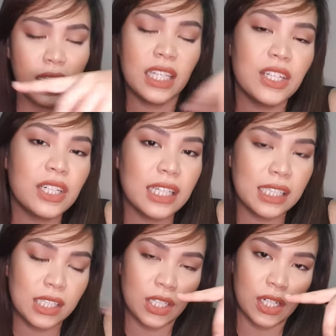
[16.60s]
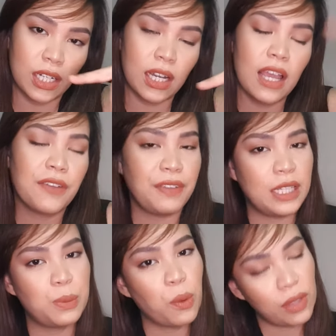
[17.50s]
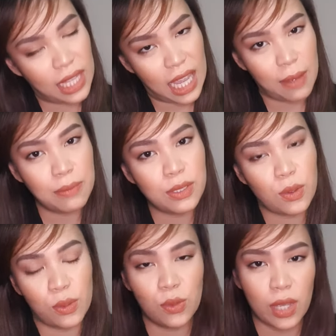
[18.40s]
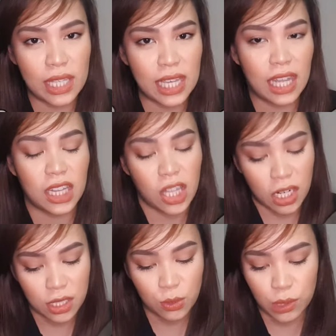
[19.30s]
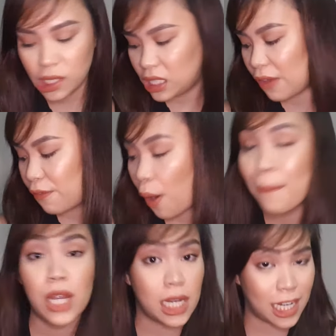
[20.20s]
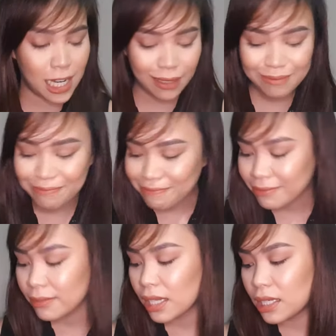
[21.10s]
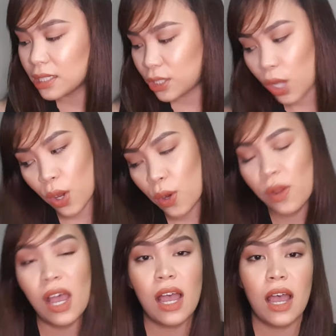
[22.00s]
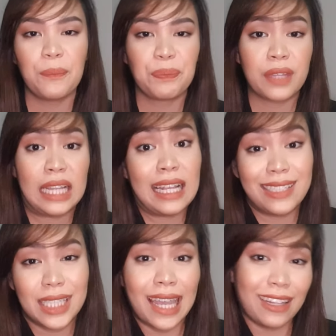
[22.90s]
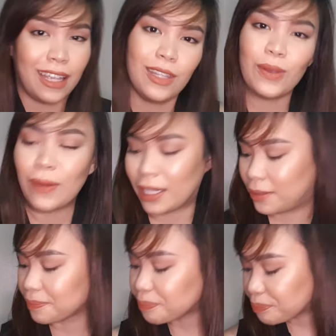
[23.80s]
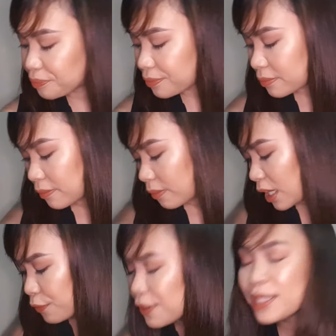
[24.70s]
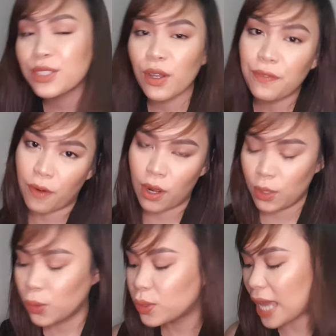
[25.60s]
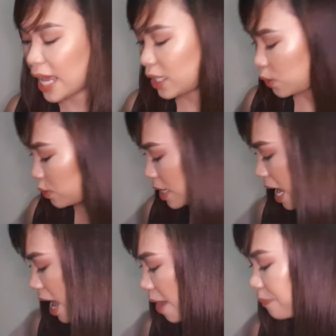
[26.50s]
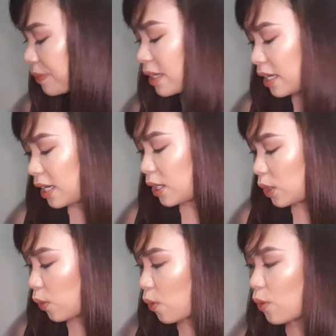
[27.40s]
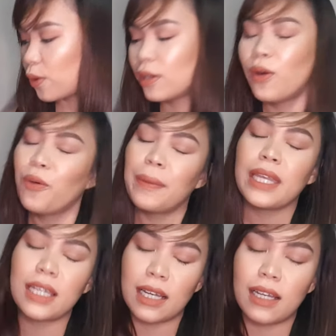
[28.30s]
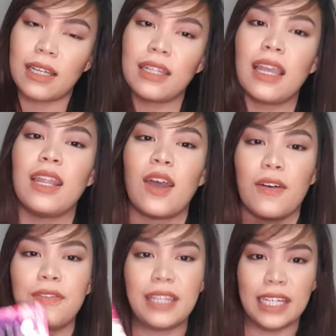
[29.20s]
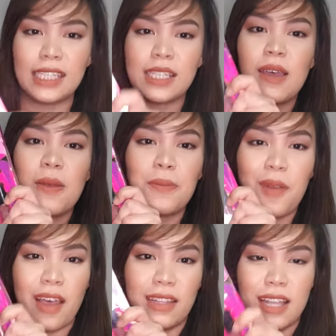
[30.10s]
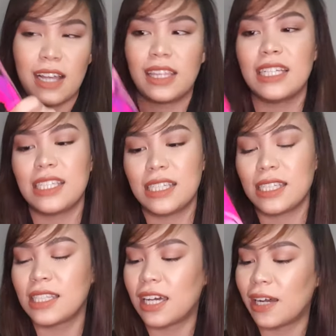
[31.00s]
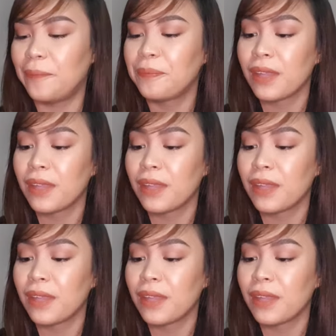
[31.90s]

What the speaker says: Here is her Facebook name, so you can get Tarte goodies from her. So, let's get into it. First of all, uunahin ko na itong, oh my god, I love this product. This is the